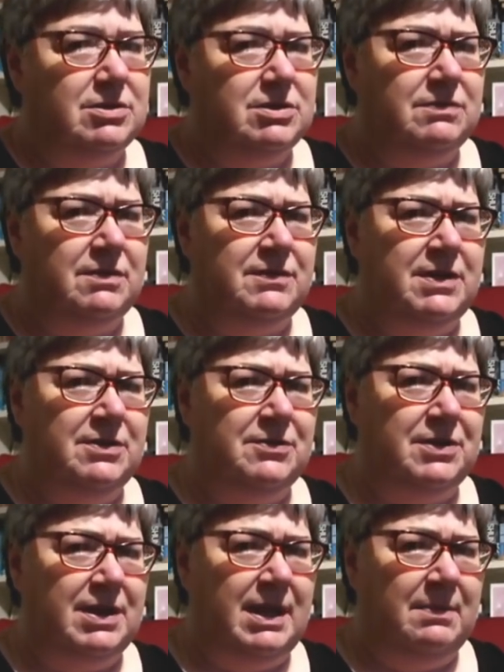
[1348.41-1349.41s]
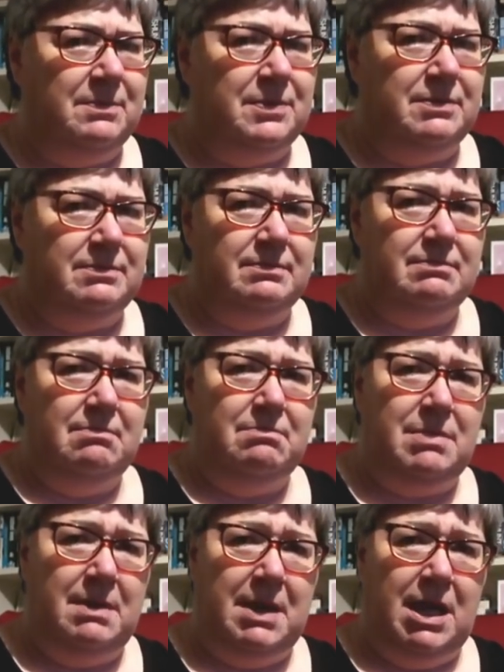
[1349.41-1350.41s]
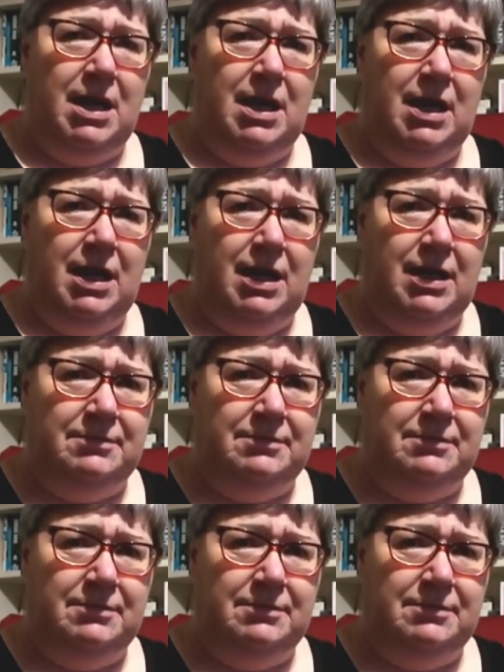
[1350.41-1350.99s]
to reveal the lamp. Bye-bye!